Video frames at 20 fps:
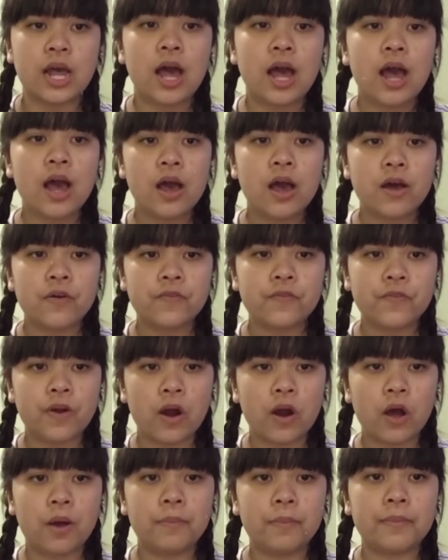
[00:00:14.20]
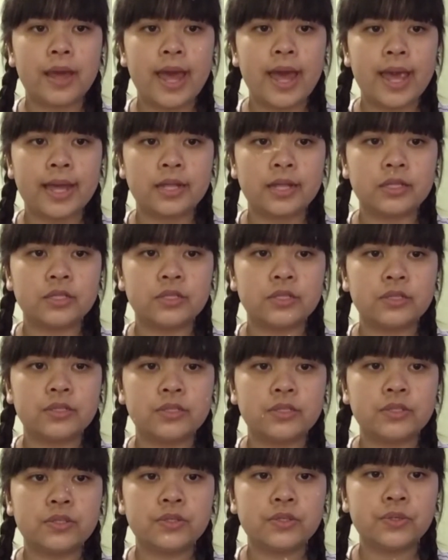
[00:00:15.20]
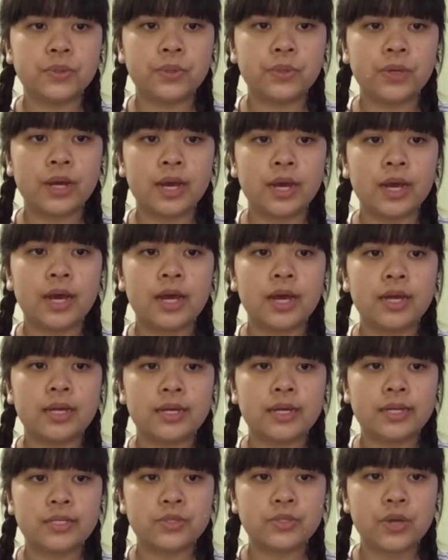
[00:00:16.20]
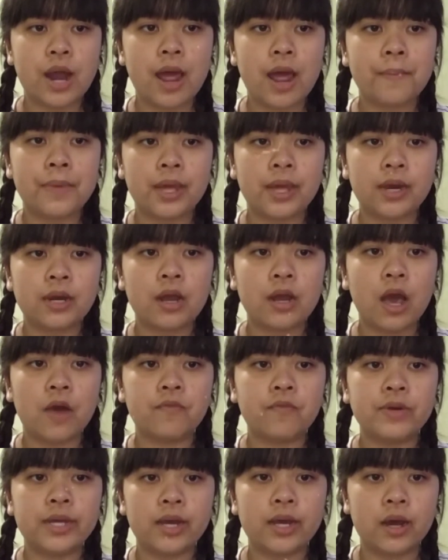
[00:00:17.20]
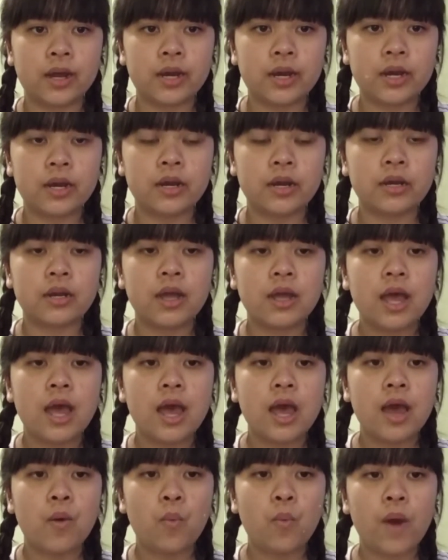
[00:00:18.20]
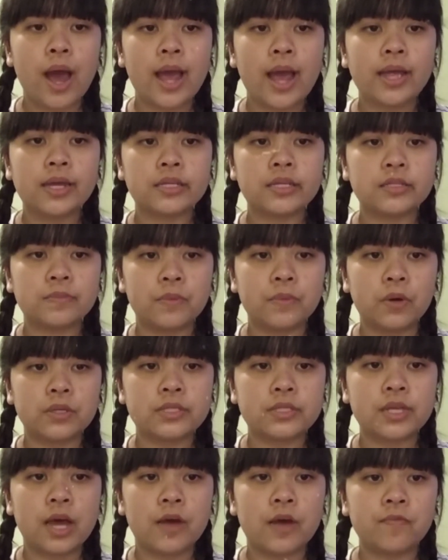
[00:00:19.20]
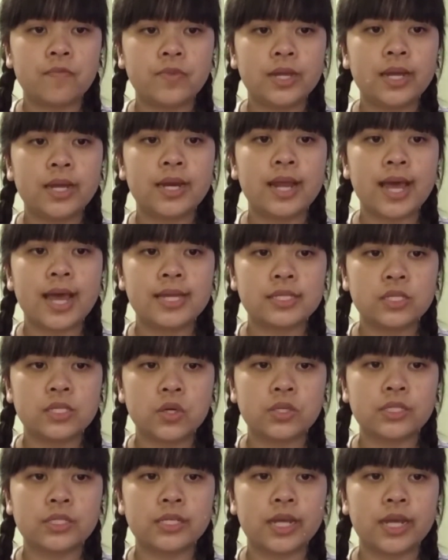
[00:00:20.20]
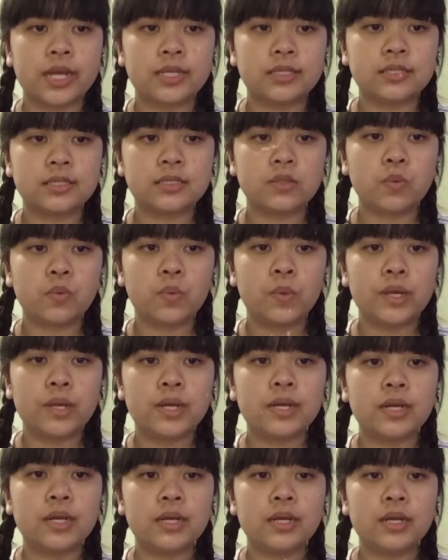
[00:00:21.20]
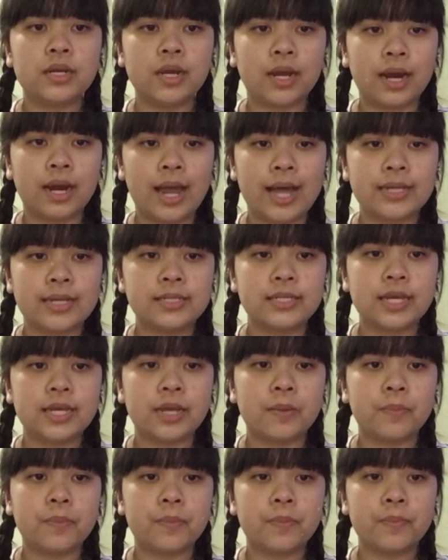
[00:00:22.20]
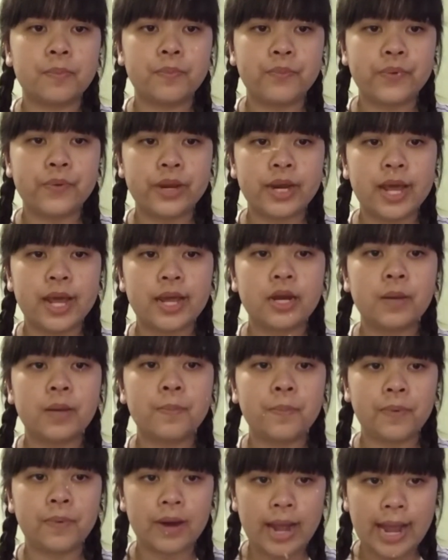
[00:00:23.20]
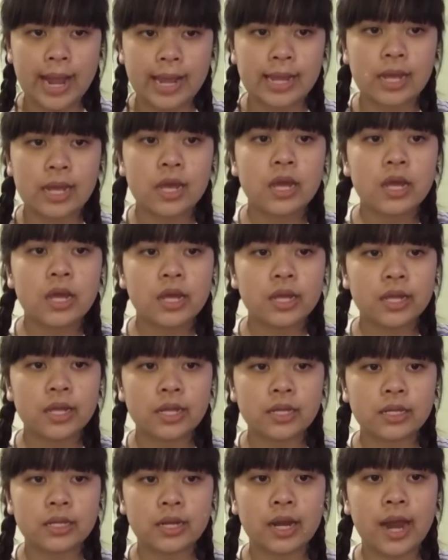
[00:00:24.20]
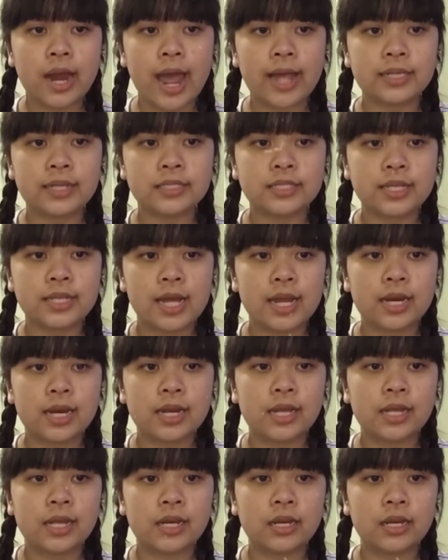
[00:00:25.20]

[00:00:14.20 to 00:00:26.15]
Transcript: from and to the detriment of the other. Y is most often associated with the classic predator-prey interaction in